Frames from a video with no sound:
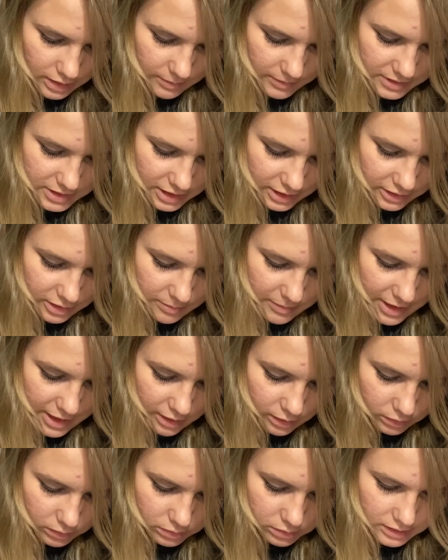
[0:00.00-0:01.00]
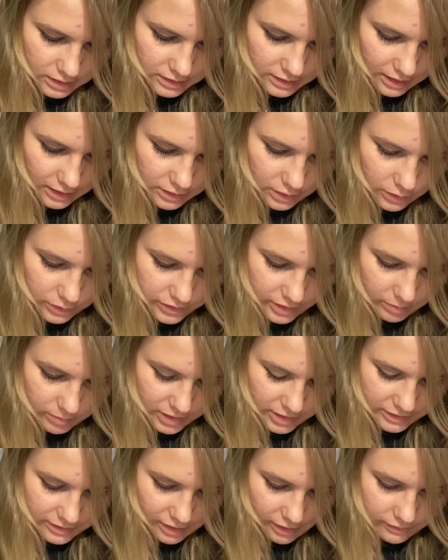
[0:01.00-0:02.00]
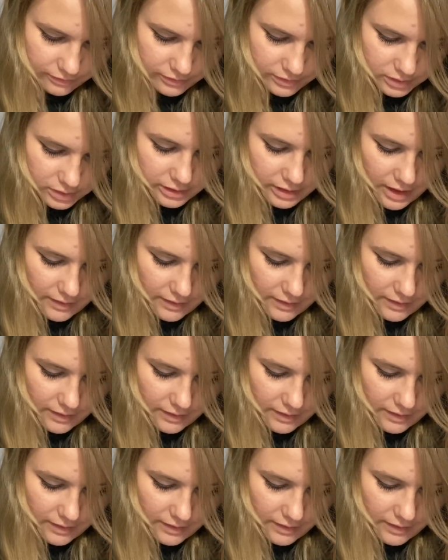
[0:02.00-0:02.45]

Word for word: Let me check the mail. Nintendo sent me stuff. Dear